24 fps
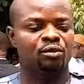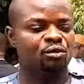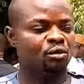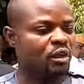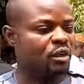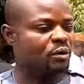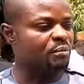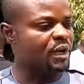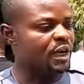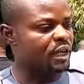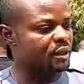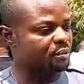
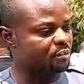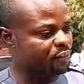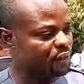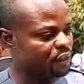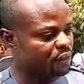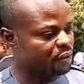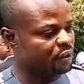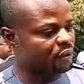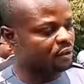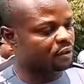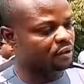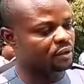throughout my
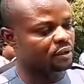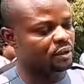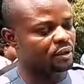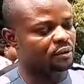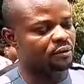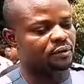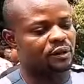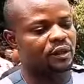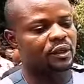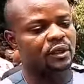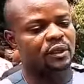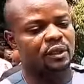period
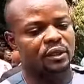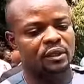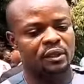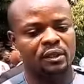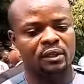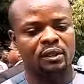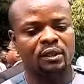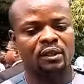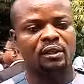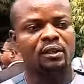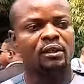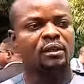of, uh,
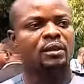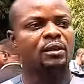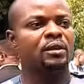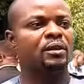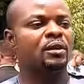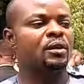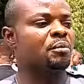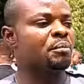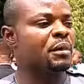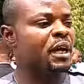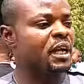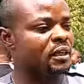
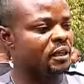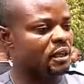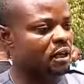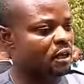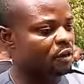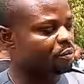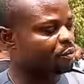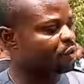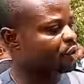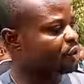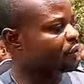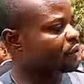you know, my
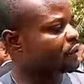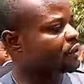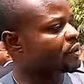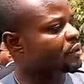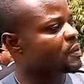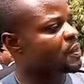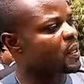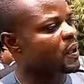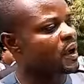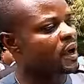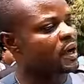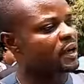down period,
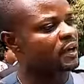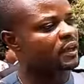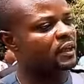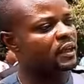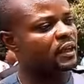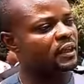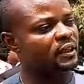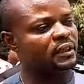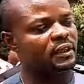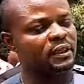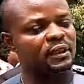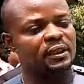
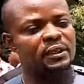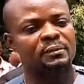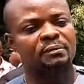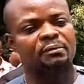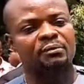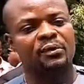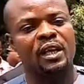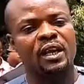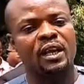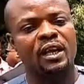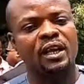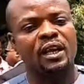and that
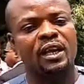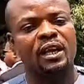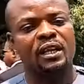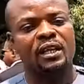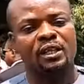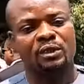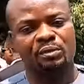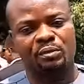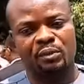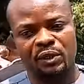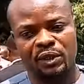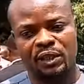uh,
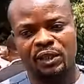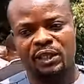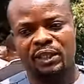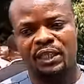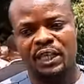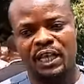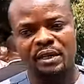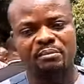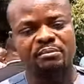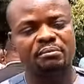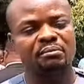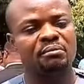at this point in
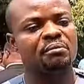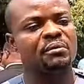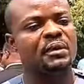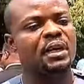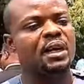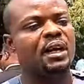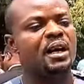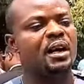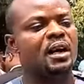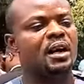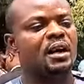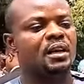time,
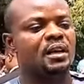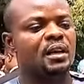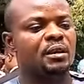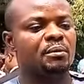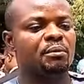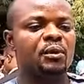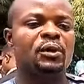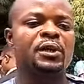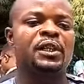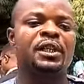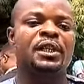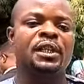I
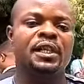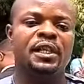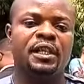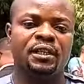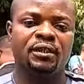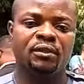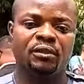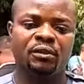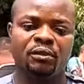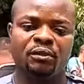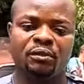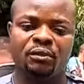am only
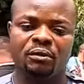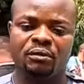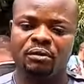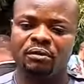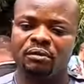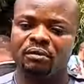here to,